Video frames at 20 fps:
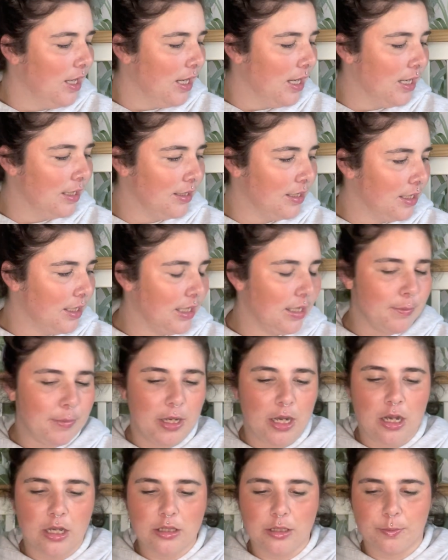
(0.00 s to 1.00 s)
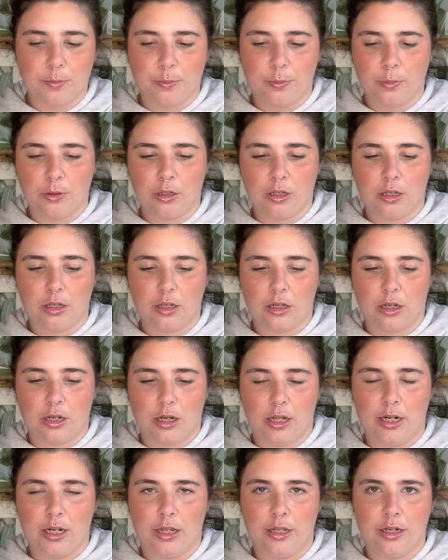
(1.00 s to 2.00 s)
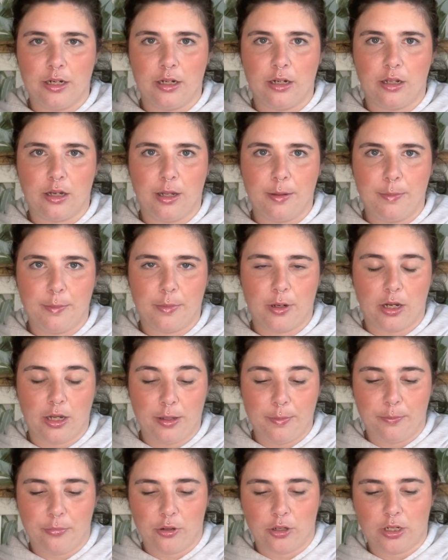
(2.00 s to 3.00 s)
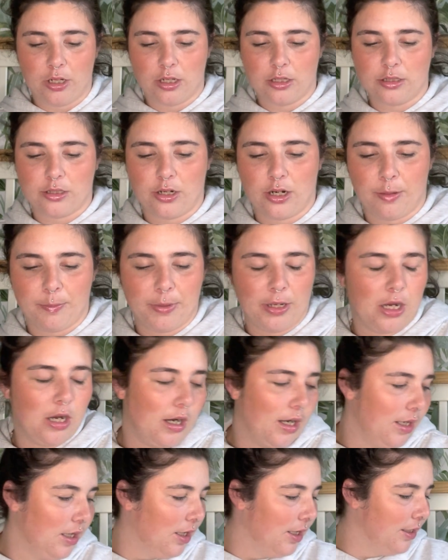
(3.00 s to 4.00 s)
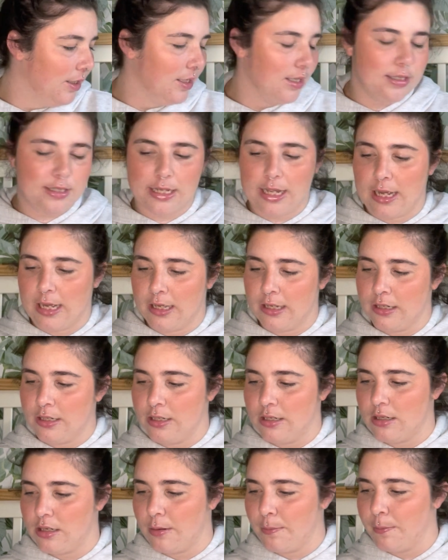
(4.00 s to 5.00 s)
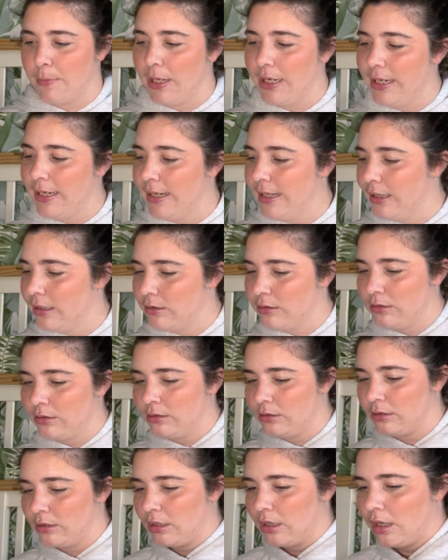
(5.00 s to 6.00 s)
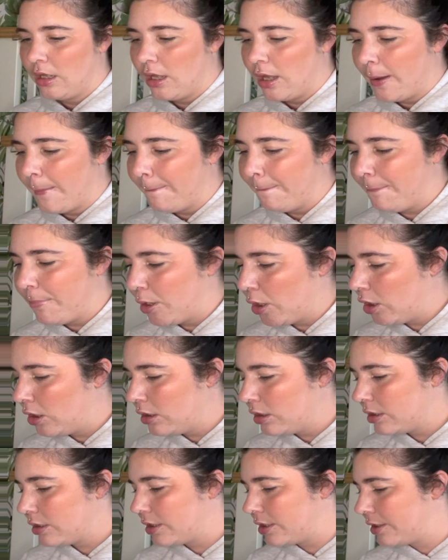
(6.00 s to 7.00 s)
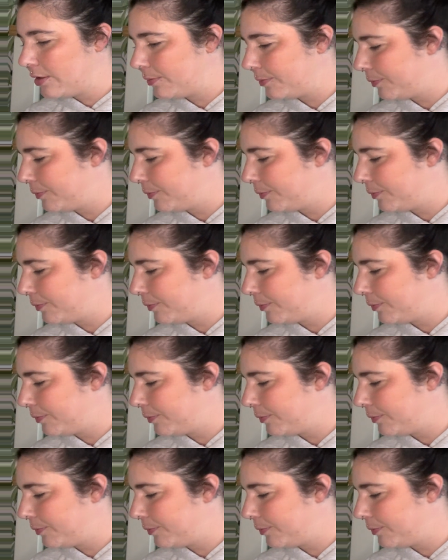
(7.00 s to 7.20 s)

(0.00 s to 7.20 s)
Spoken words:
And then I think my other eye products, so like my eyeliners and my little pot,